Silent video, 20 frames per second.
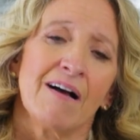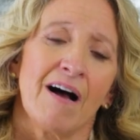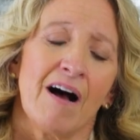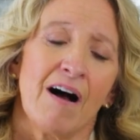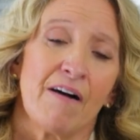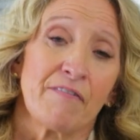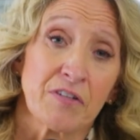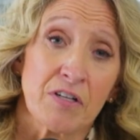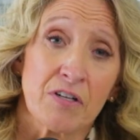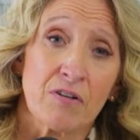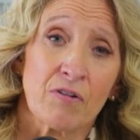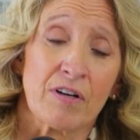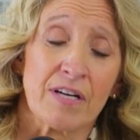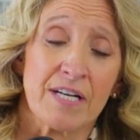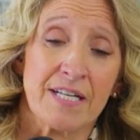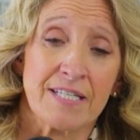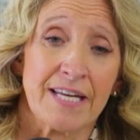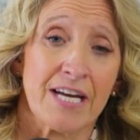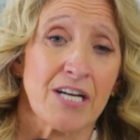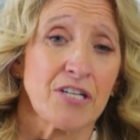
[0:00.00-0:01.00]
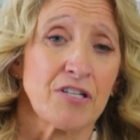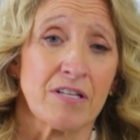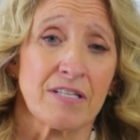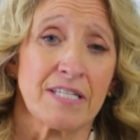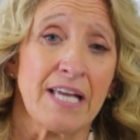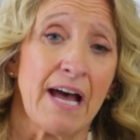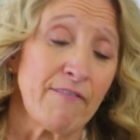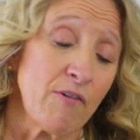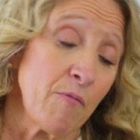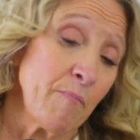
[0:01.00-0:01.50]
often
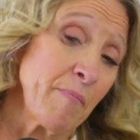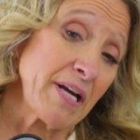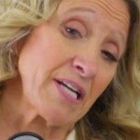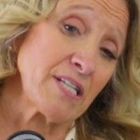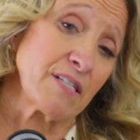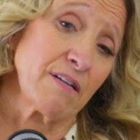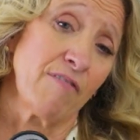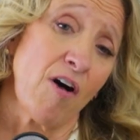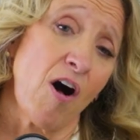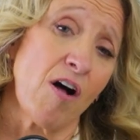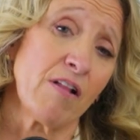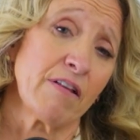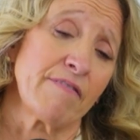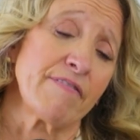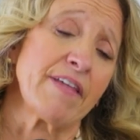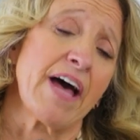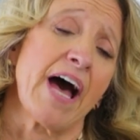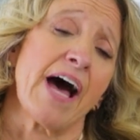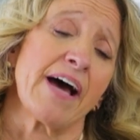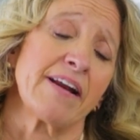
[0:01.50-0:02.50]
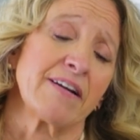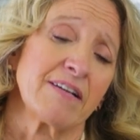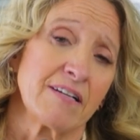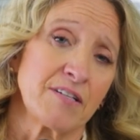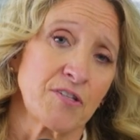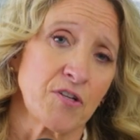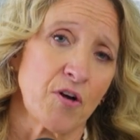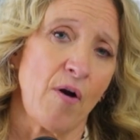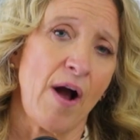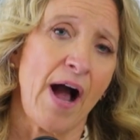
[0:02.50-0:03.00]
organizations have a mix of all of that.
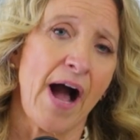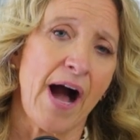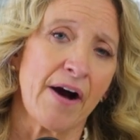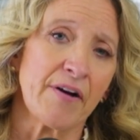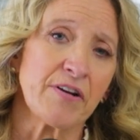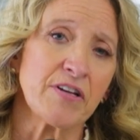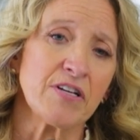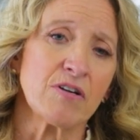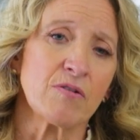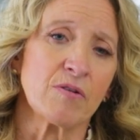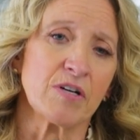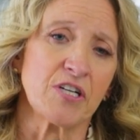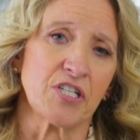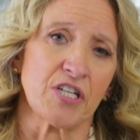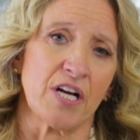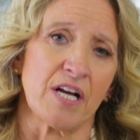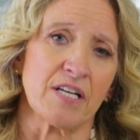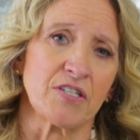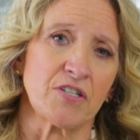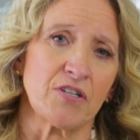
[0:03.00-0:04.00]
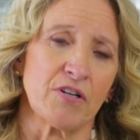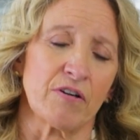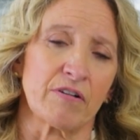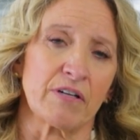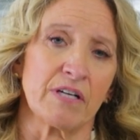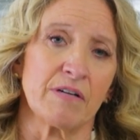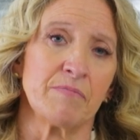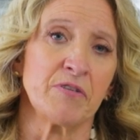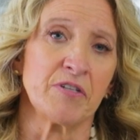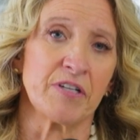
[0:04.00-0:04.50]
And so how do you adjust your
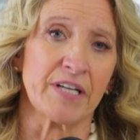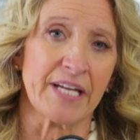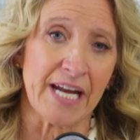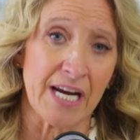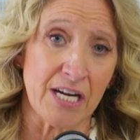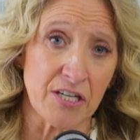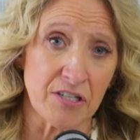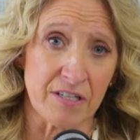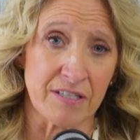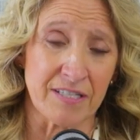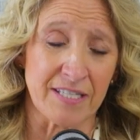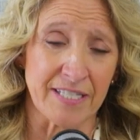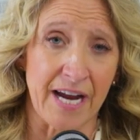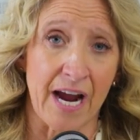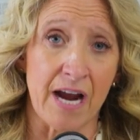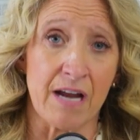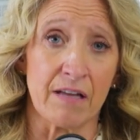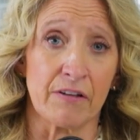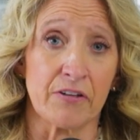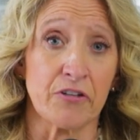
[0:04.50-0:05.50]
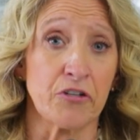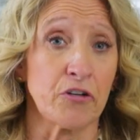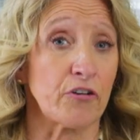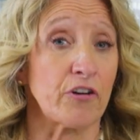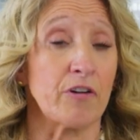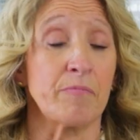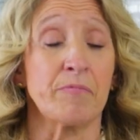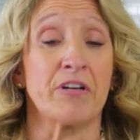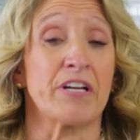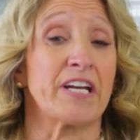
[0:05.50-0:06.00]
communication style and your
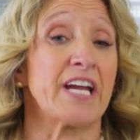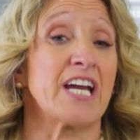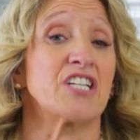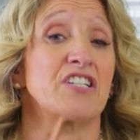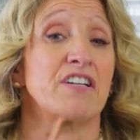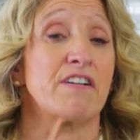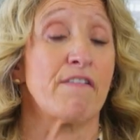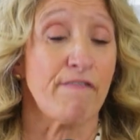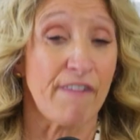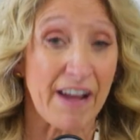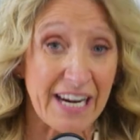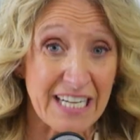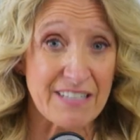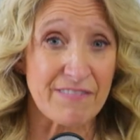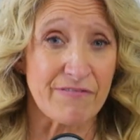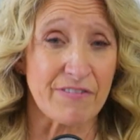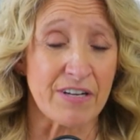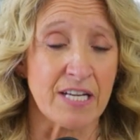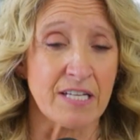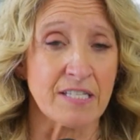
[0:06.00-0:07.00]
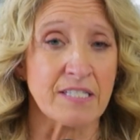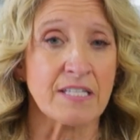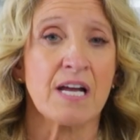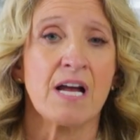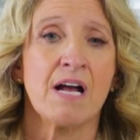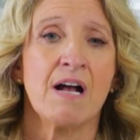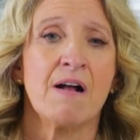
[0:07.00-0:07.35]
communication effectiveness